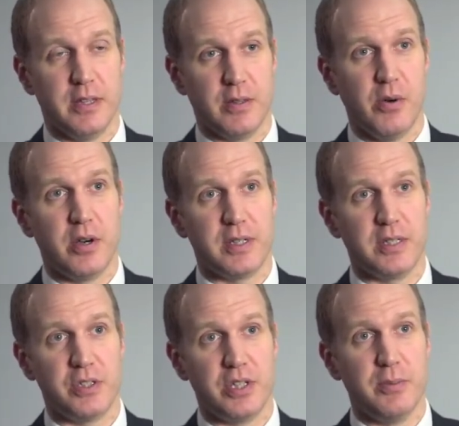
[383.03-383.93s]
the market
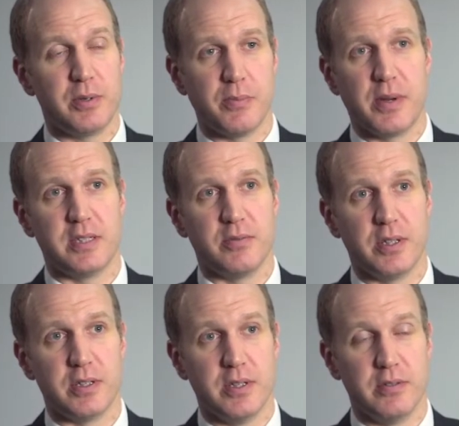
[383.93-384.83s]
is cheap compared to
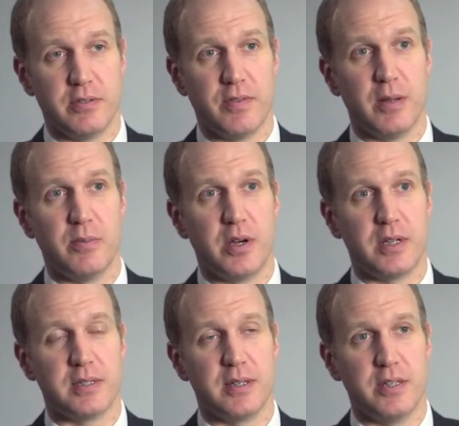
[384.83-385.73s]
other developed
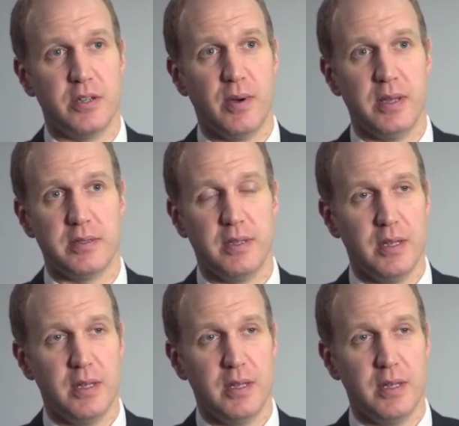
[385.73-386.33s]
markets like the US,